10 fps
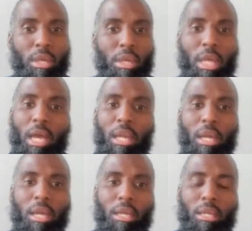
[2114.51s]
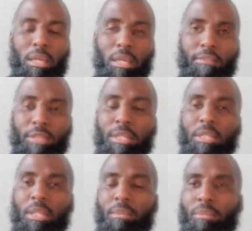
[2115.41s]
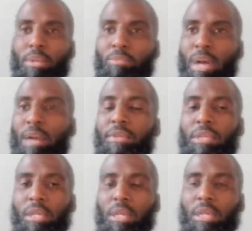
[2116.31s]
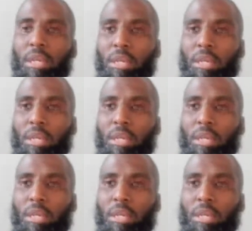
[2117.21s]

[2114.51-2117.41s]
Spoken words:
And had I afflicted them with poverty,